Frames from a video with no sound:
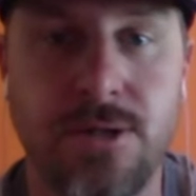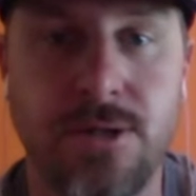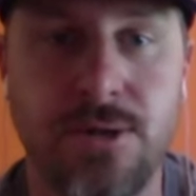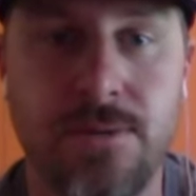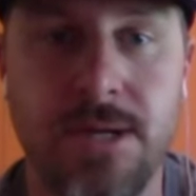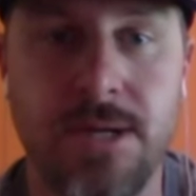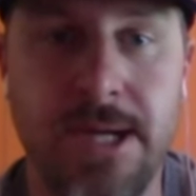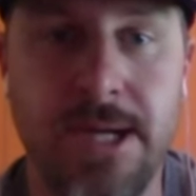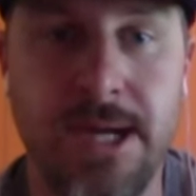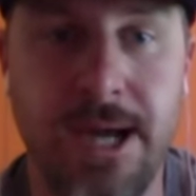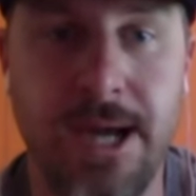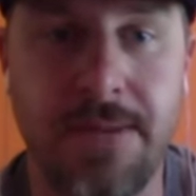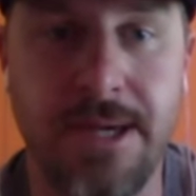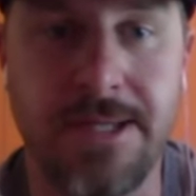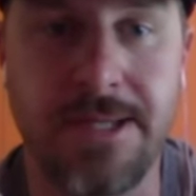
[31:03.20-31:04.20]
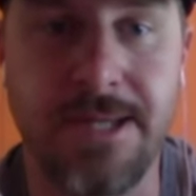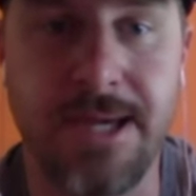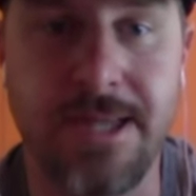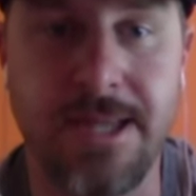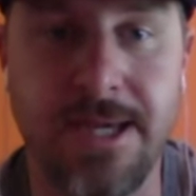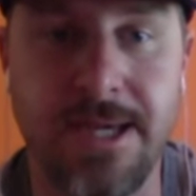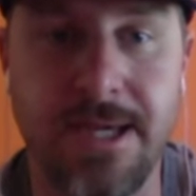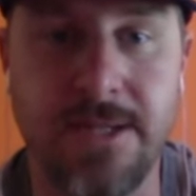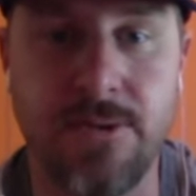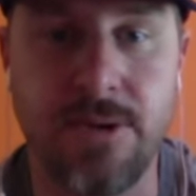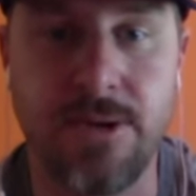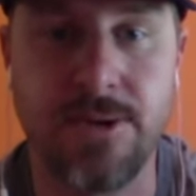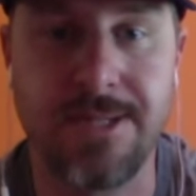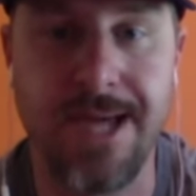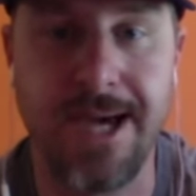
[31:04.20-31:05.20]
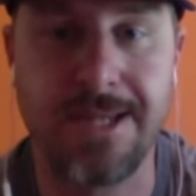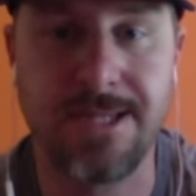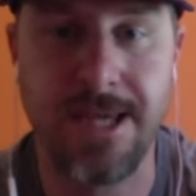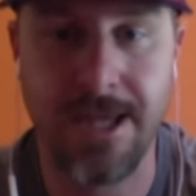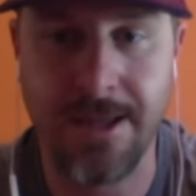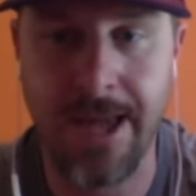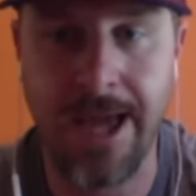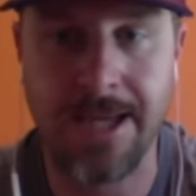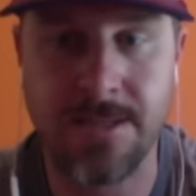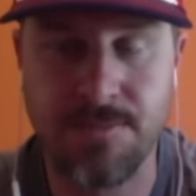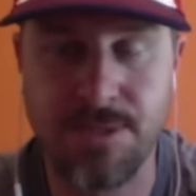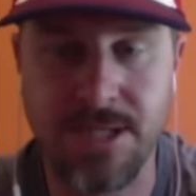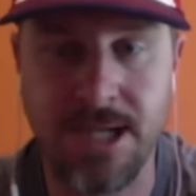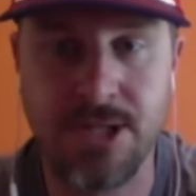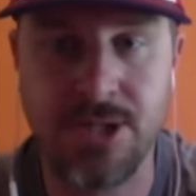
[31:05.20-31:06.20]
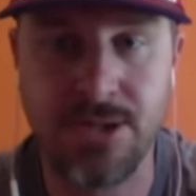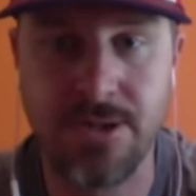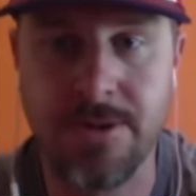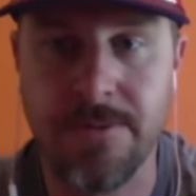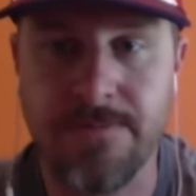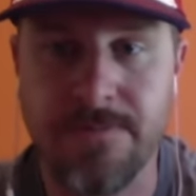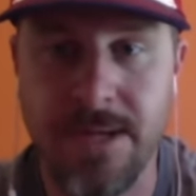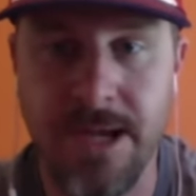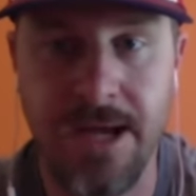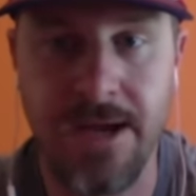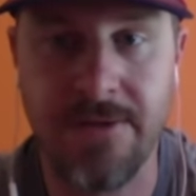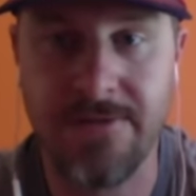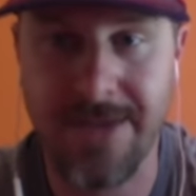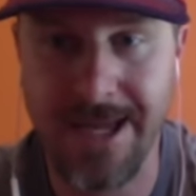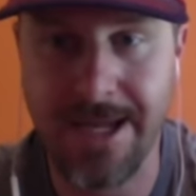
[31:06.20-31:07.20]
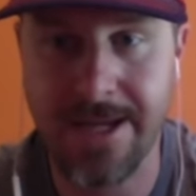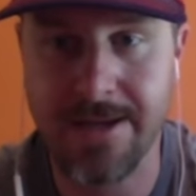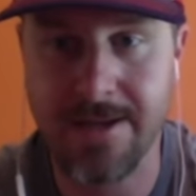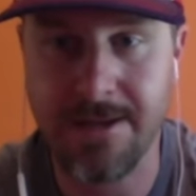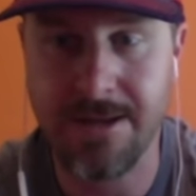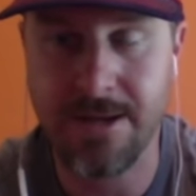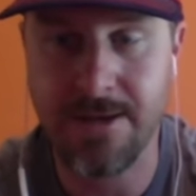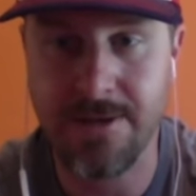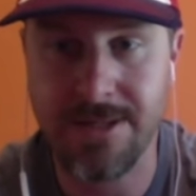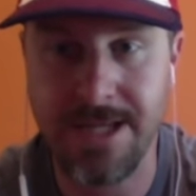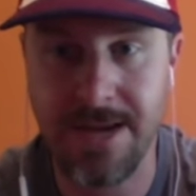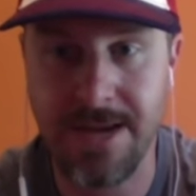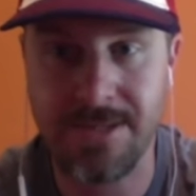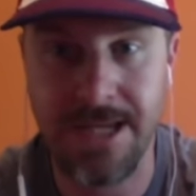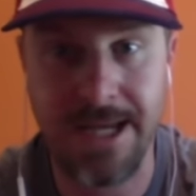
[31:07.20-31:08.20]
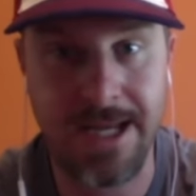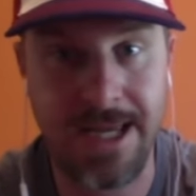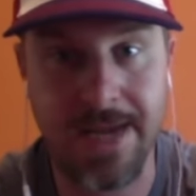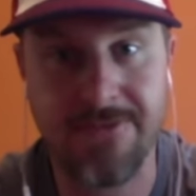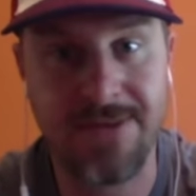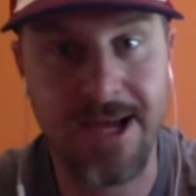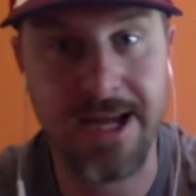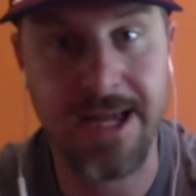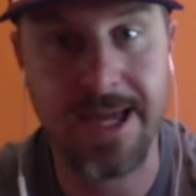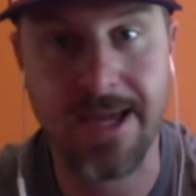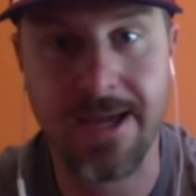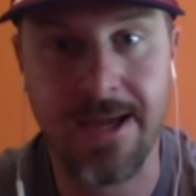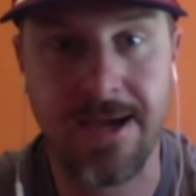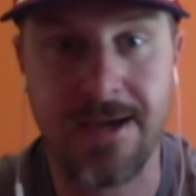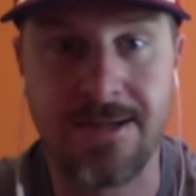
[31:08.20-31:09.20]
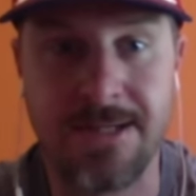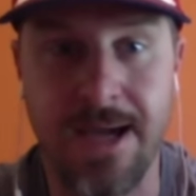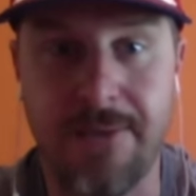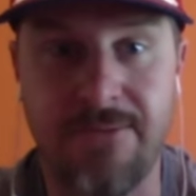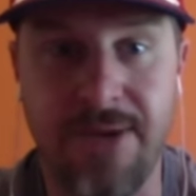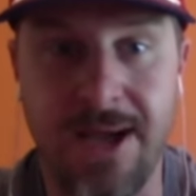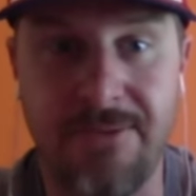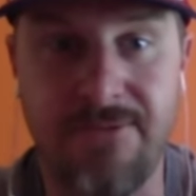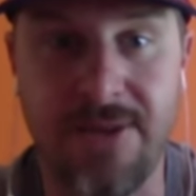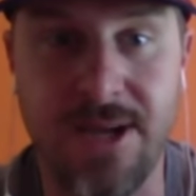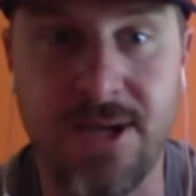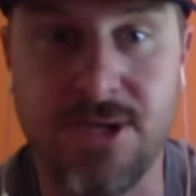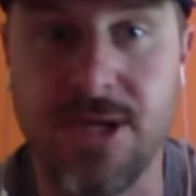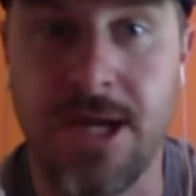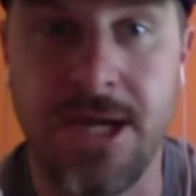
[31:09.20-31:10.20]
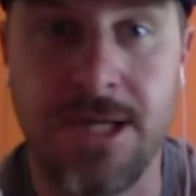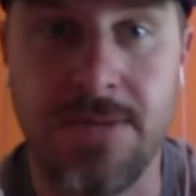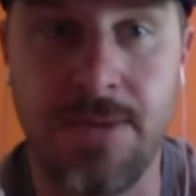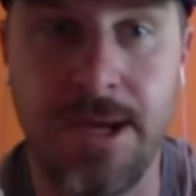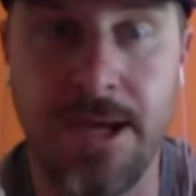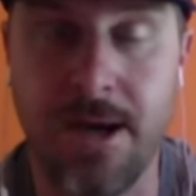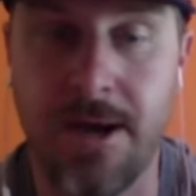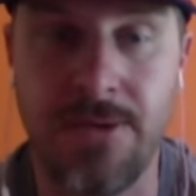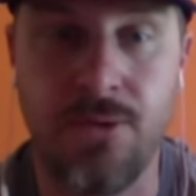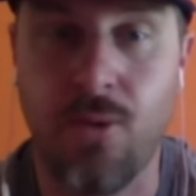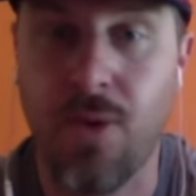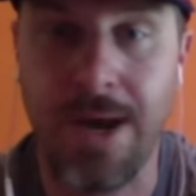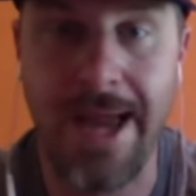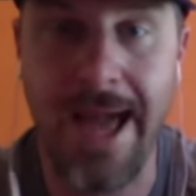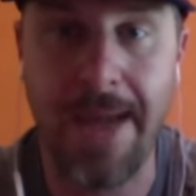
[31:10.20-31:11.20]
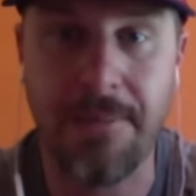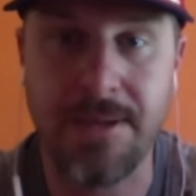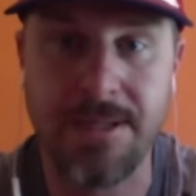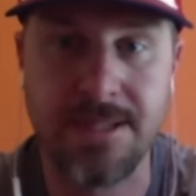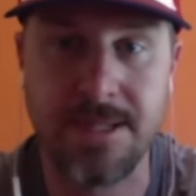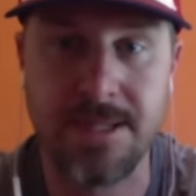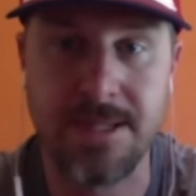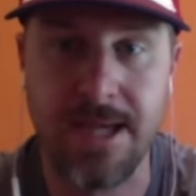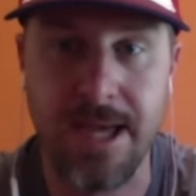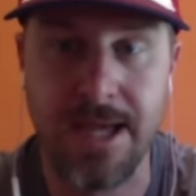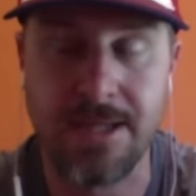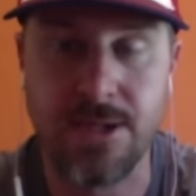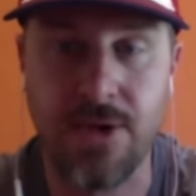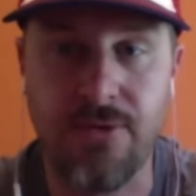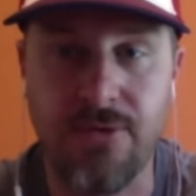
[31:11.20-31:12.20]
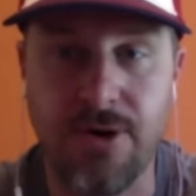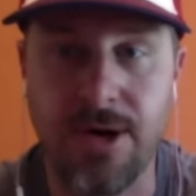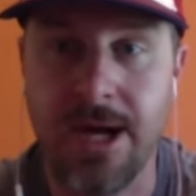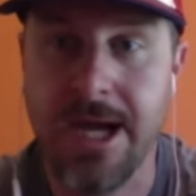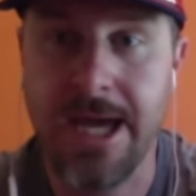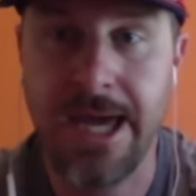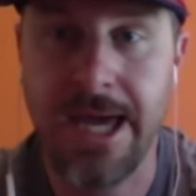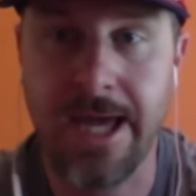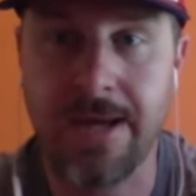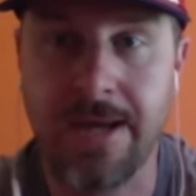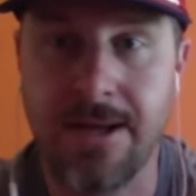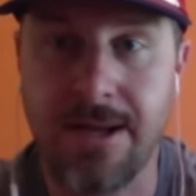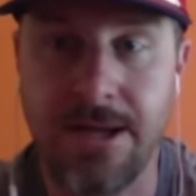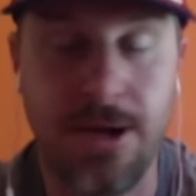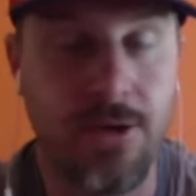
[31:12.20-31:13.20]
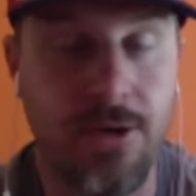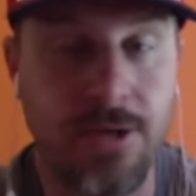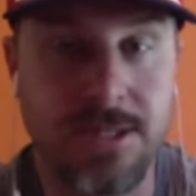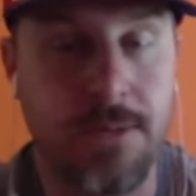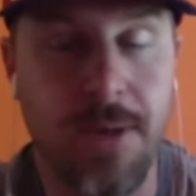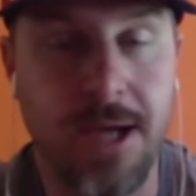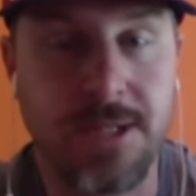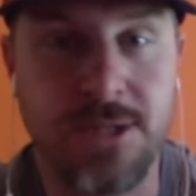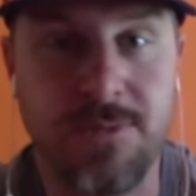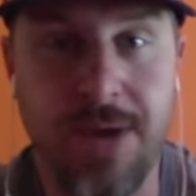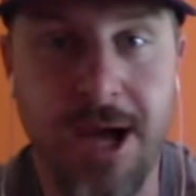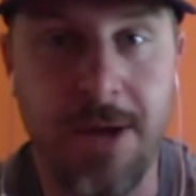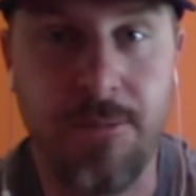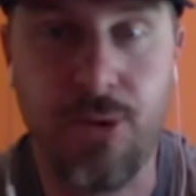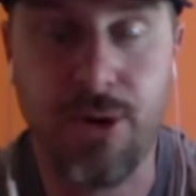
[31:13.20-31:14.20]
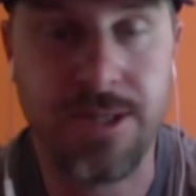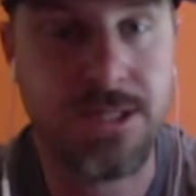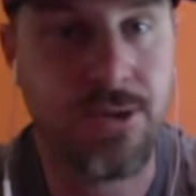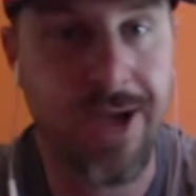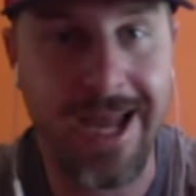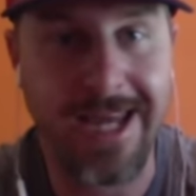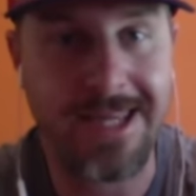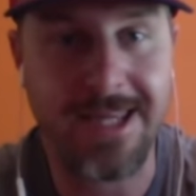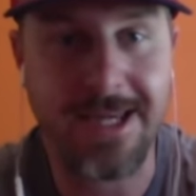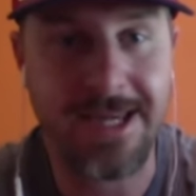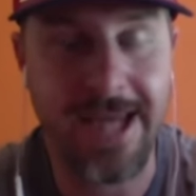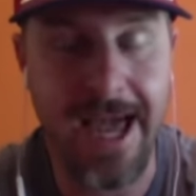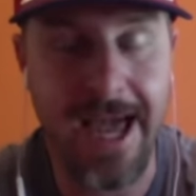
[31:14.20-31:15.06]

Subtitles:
to him, because I think he's one of those guys that has potential of getting a top 10, if not a top 5 finish, depending on what happens at Dover. And it's the Monster Mile, boys, so anything could happen.